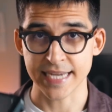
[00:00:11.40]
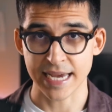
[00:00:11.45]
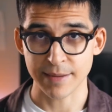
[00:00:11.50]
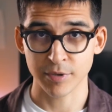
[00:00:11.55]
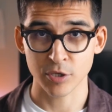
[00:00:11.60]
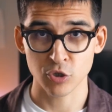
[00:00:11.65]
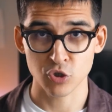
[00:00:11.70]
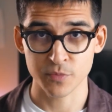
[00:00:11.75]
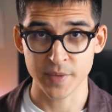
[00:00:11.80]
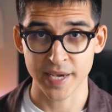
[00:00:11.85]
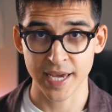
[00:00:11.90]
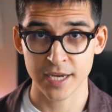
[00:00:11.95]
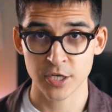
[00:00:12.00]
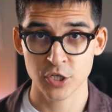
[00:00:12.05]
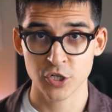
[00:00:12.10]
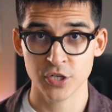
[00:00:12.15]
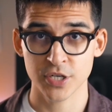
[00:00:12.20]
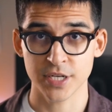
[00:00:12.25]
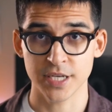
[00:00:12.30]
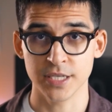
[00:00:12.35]
time-consuming
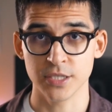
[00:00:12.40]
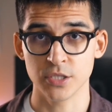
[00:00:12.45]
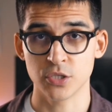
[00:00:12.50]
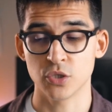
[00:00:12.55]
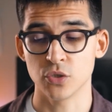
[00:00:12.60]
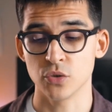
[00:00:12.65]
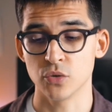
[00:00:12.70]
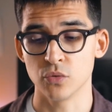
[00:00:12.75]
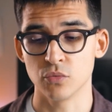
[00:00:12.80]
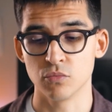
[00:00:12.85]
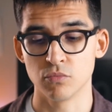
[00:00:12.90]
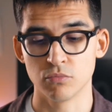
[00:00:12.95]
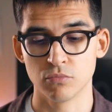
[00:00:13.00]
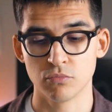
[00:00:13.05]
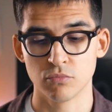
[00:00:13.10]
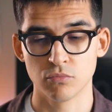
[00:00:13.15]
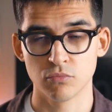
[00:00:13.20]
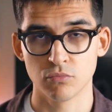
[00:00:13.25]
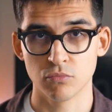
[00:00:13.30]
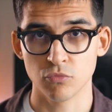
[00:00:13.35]
action into
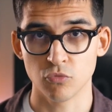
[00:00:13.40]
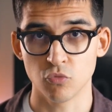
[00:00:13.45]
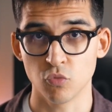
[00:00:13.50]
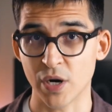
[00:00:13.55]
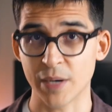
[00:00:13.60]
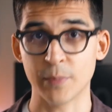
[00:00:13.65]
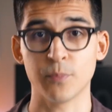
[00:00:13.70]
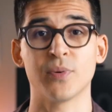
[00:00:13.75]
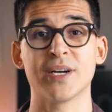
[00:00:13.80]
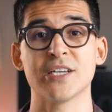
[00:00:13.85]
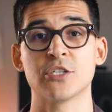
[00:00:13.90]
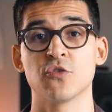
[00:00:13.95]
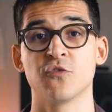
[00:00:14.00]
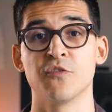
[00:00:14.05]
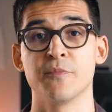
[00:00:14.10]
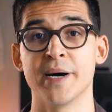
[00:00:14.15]
one press of a